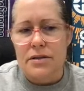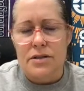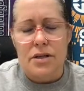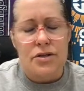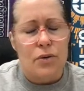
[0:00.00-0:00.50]

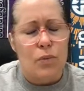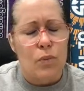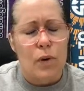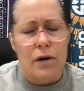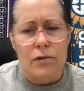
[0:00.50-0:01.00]
such a
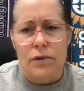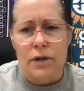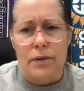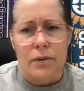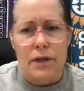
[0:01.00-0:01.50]

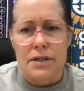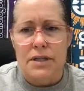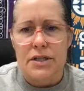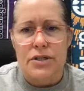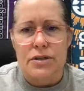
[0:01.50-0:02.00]
well-run
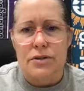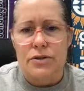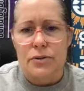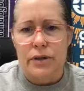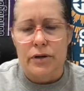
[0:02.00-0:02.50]
organization.
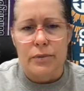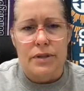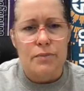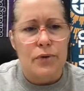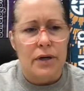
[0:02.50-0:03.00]
Julie
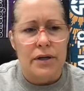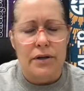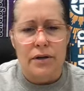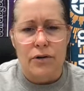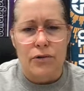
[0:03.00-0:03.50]
Ehrman's brought in
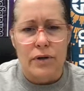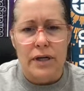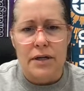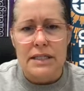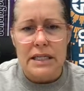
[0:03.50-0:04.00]
a
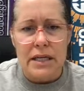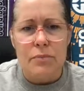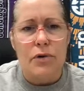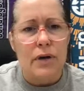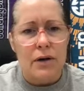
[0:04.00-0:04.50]
great
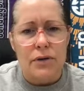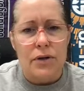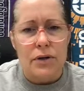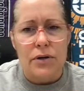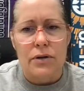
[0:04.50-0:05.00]
team around
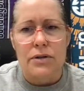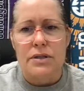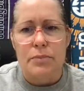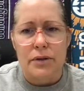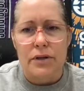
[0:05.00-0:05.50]
her to
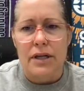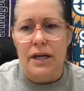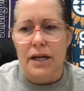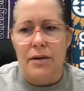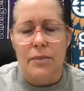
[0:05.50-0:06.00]
build the
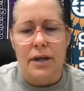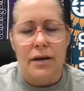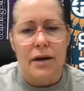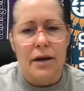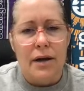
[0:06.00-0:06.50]
game.
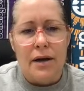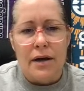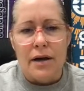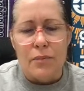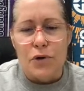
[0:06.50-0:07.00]
And
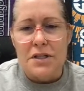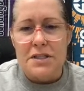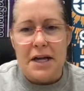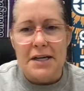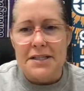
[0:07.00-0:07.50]
we're
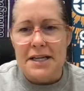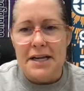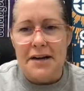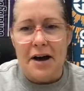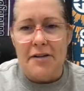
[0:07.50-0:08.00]
excited to
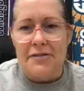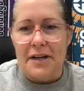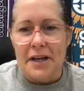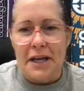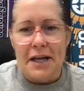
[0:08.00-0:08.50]
kick off
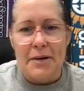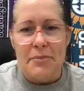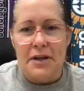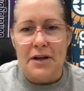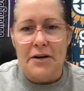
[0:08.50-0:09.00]
and get up
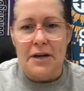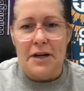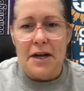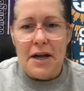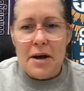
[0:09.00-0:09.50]
there. And
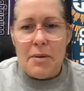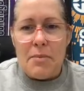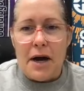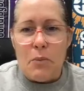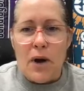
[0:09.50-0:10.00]

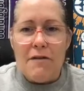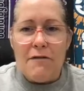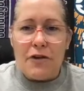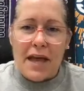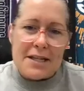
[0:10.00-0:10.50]
I'm waiting
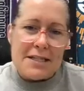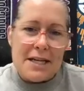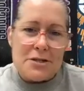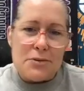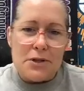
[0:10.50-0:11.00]
for that
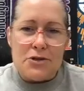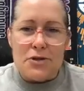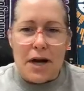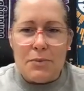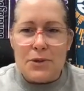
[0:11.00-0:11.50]
schedule to
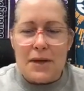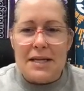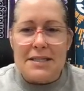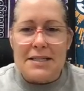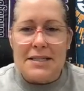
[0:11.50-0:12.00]
drop so I
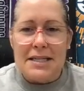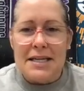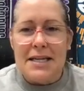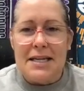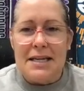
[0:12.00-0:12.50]
can
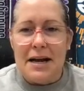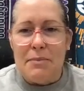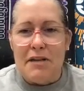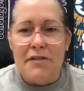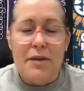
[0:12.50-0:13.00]
see.
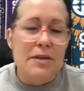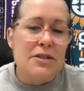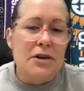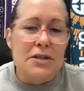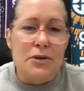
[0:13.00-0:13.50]
My family's
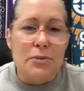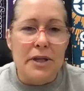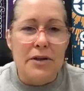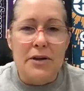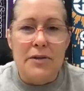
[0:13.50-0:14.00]
already told me
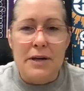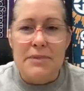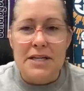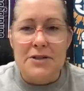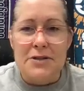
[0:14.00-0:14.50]
they're going up
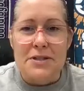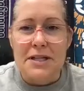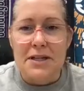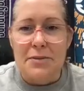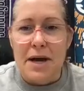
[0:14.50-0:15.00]
to Angel
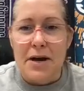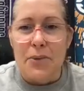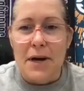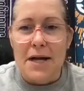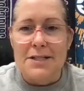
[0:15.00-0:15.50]
City no matter
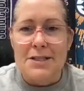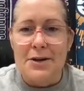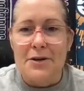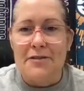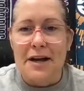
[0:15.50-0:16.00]
what.
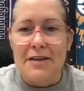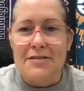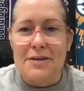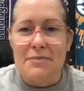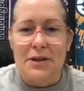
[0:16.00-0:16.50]
So if I have
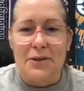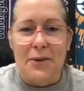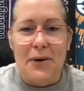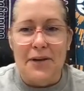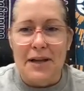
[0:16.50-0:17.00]
something
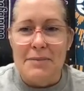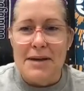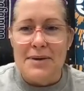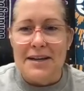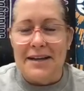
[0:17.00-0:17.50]
loyal, I
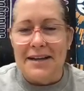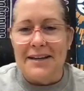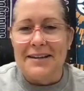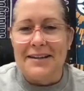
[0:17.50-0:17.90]
might be I